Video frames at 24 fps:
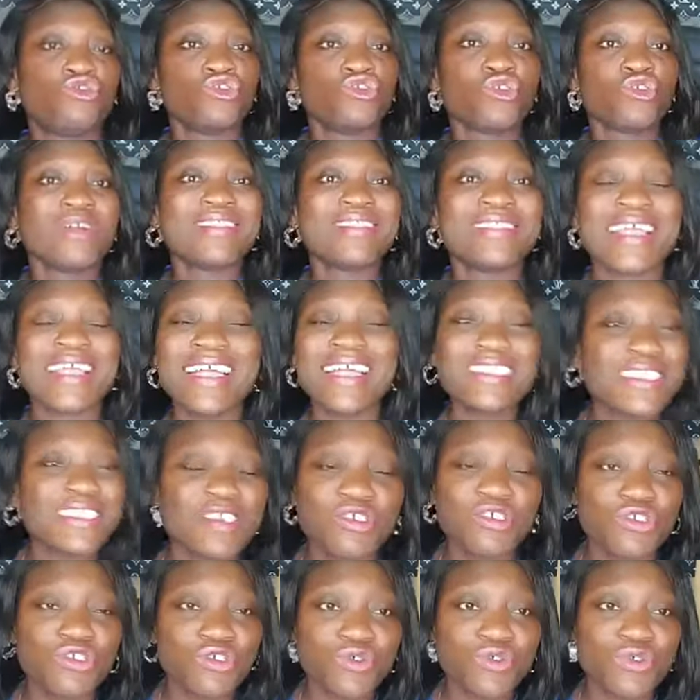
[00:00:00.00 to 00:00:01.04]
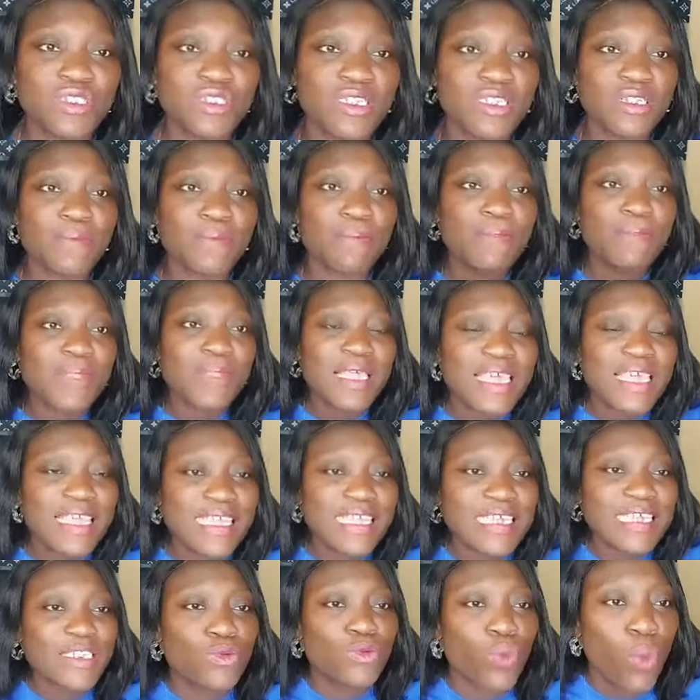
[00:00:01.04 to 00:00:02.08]
to your debt issues
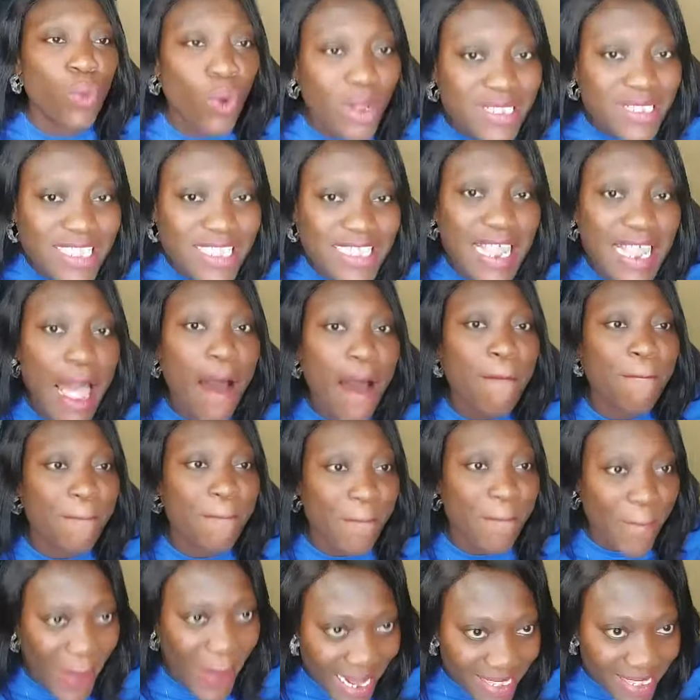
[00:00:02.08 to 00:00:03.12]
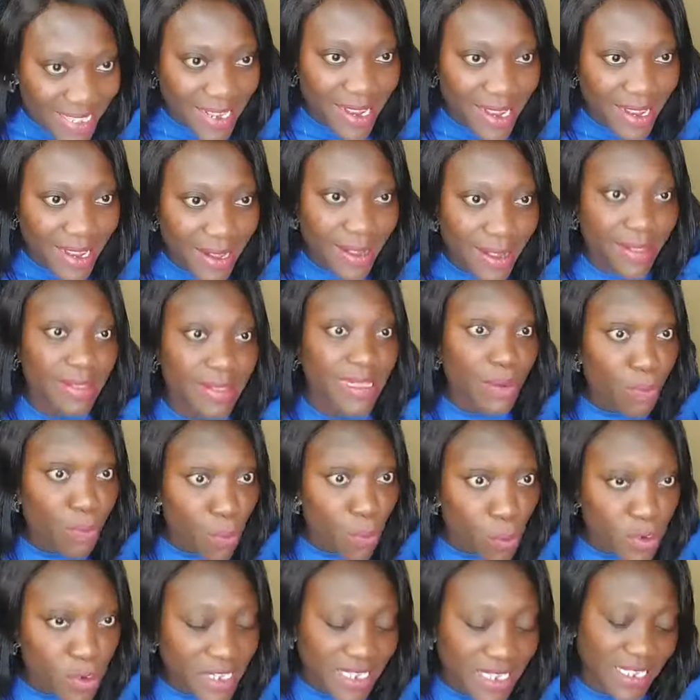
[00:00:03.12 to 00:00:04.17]
is what matter
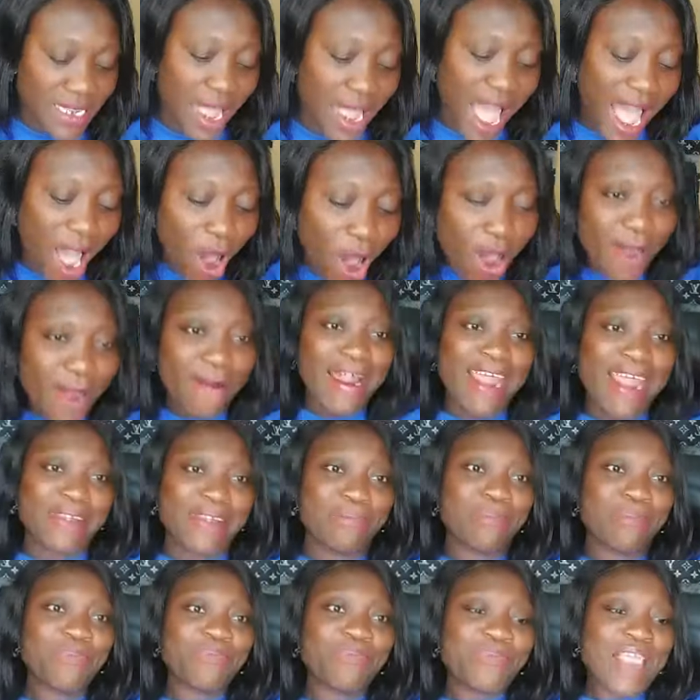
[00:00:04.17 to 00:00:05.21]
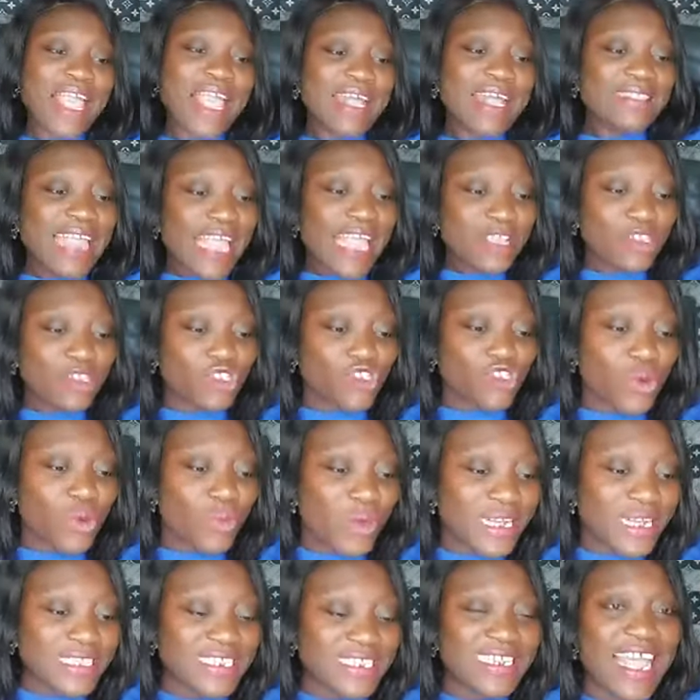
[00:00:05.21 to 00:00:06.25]
the most. All right. Thank you
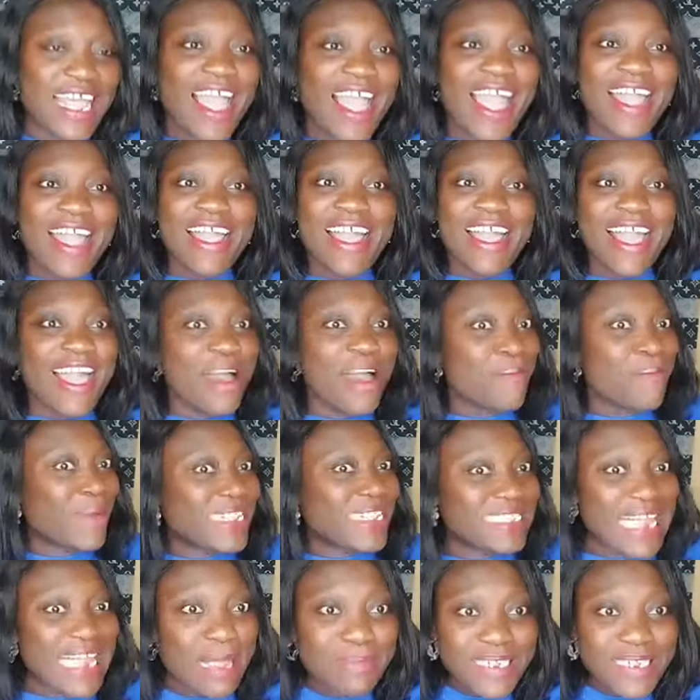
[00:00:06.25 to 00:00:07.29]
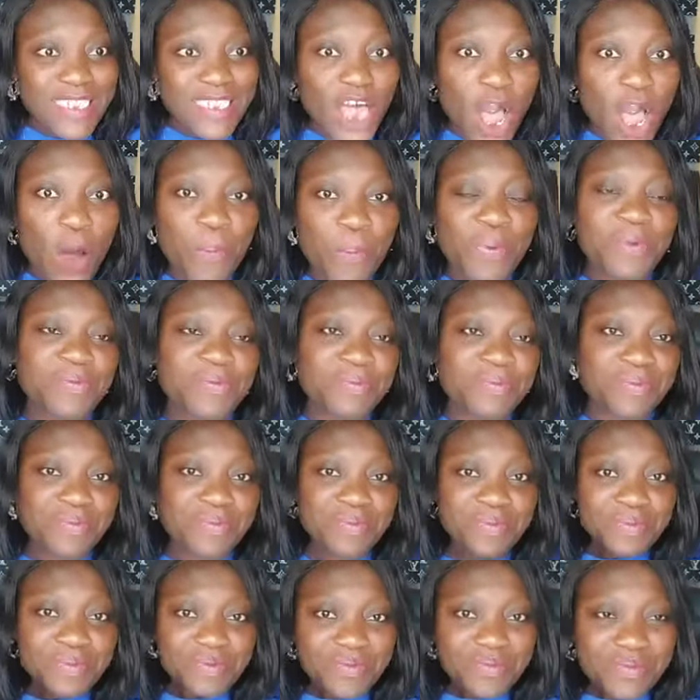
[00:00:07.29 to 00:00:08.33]
so much. The time is up.
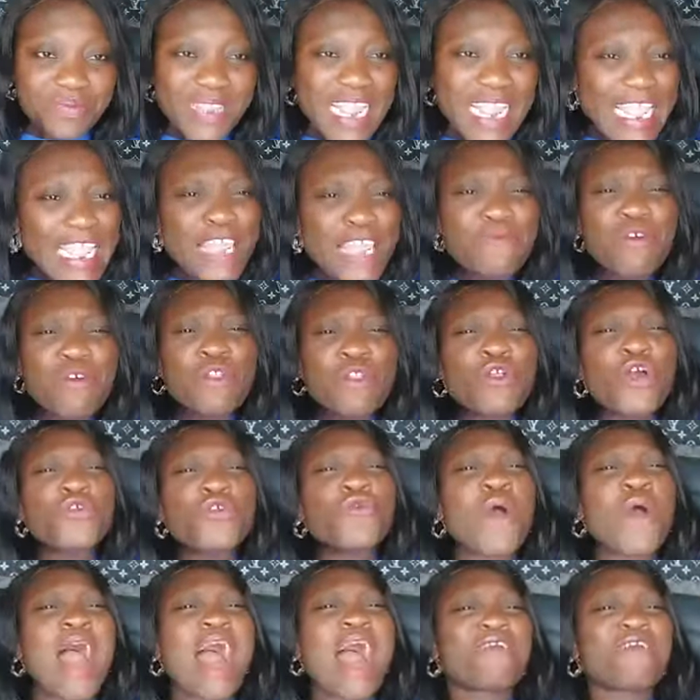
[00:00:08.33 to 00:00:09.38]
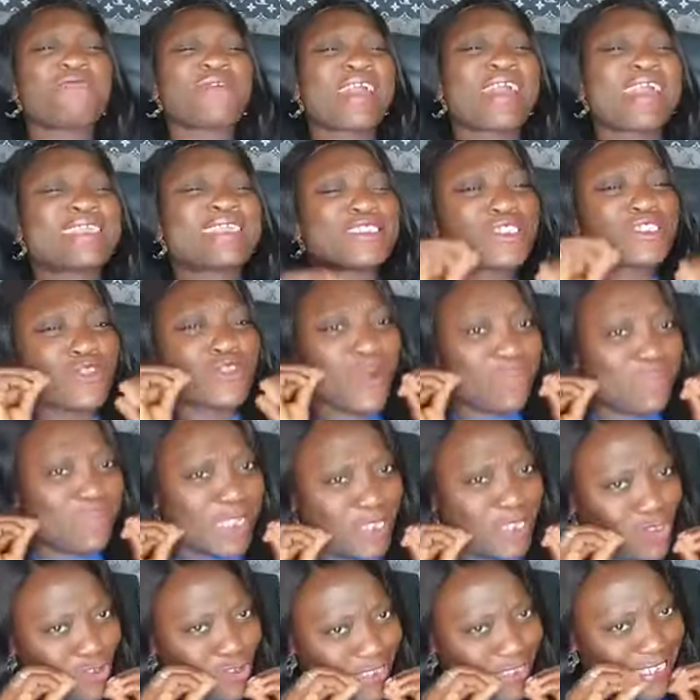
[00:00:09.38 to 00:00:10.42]
Even though you have gained
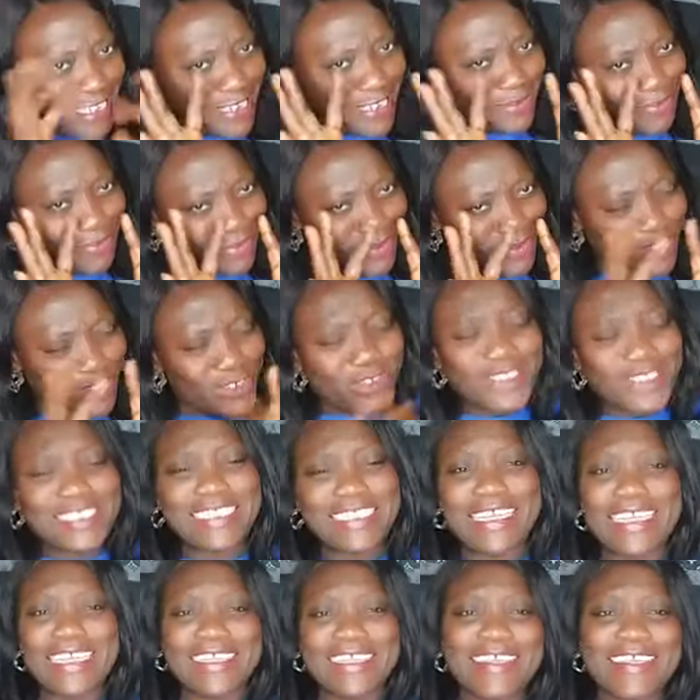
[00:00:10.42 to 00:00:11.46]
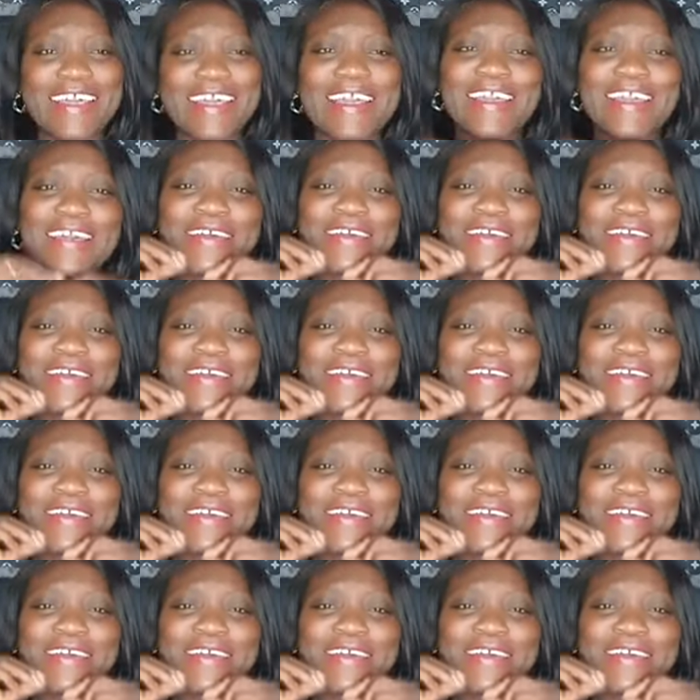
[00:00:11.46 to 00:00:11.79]
something today, just say,